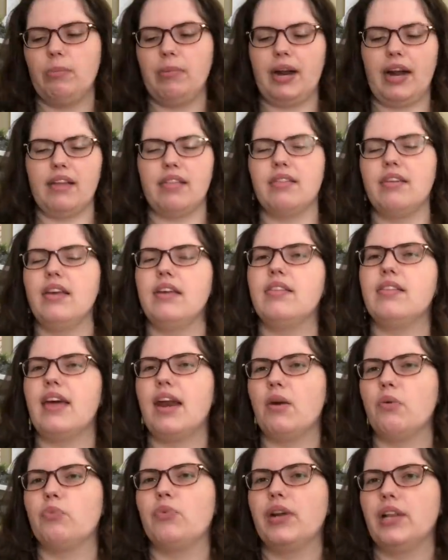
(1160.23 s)
but I think that
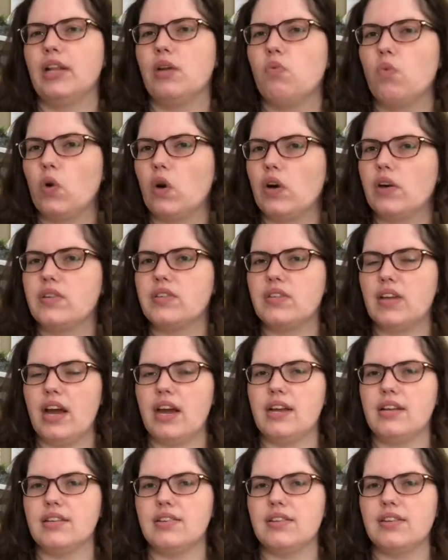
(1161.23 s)
it really works
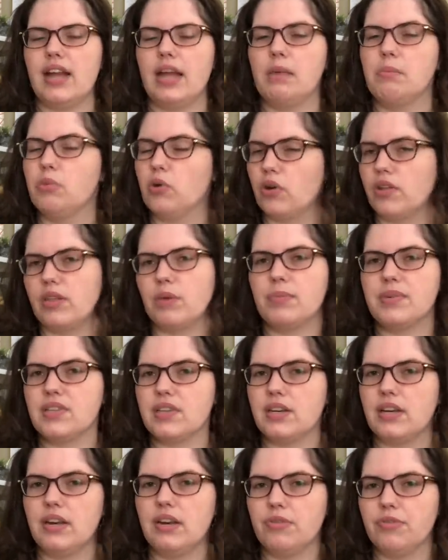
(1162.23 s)
as a book that was
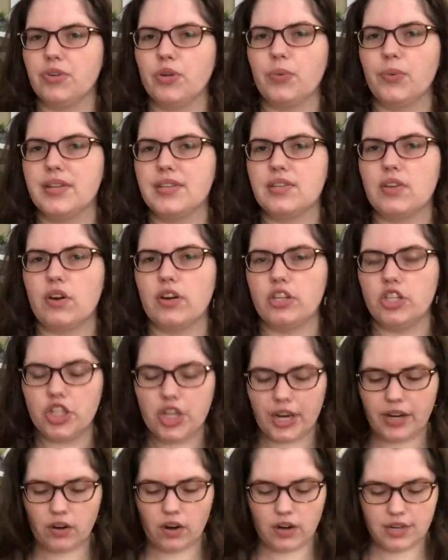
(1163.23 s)
an influence on
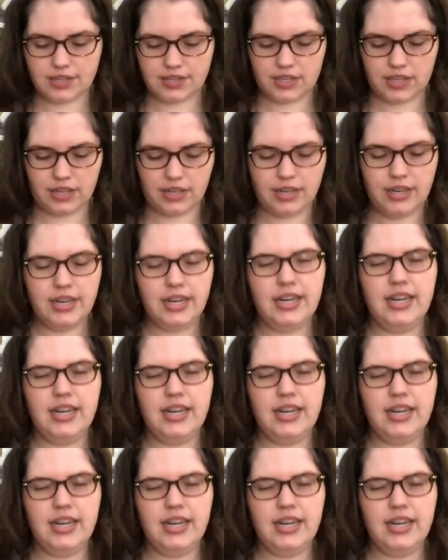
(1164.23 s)
Jane Austen.